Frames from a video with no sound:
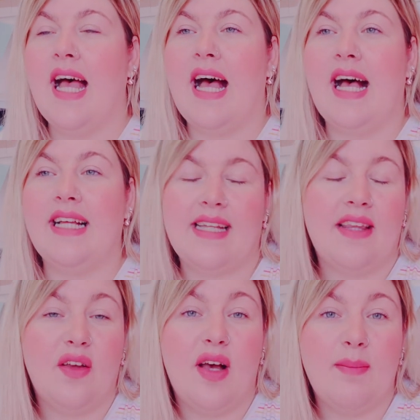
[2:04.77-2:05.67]
and I
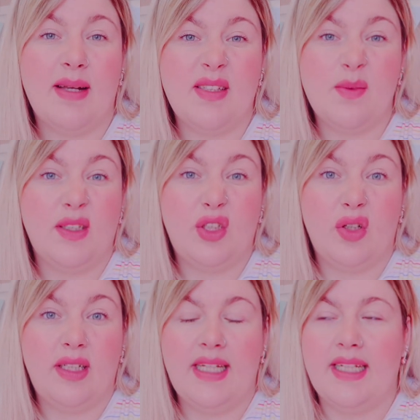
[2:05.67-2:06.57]
thought I might as well
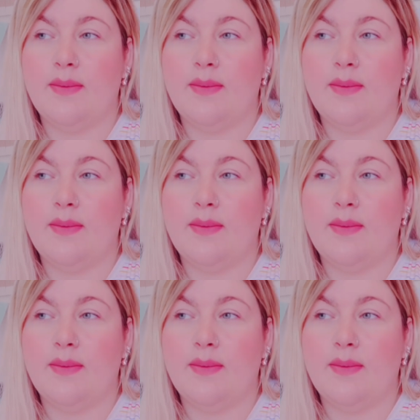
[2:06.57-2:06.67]
join in.